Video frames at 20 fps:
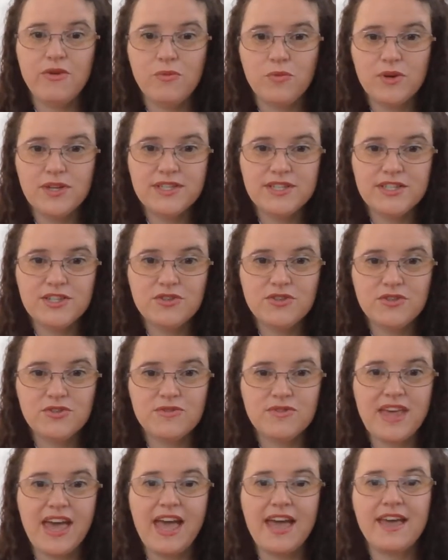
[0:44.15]
Once you
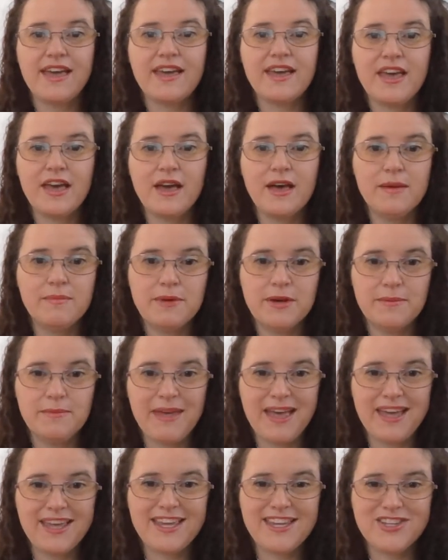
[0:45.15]
do that, come on
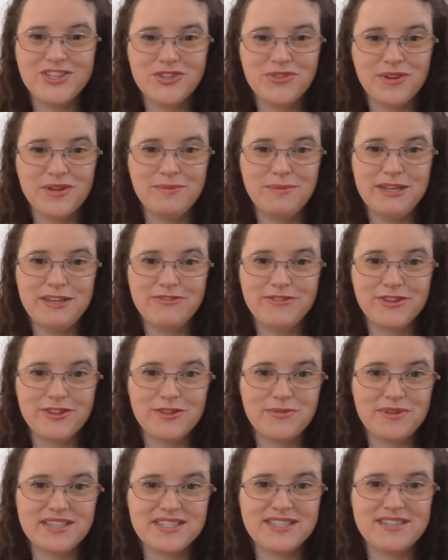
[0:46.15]
back and join me for
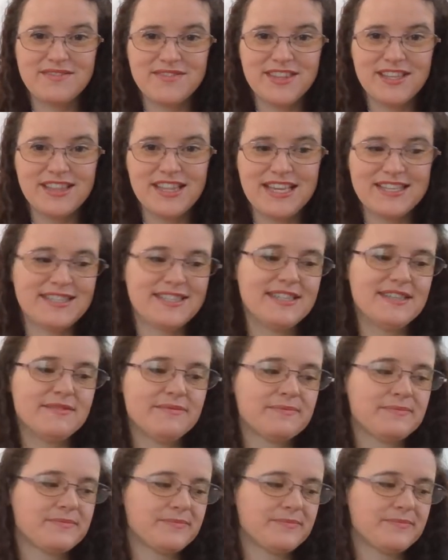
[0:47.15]
the rest of the lesson.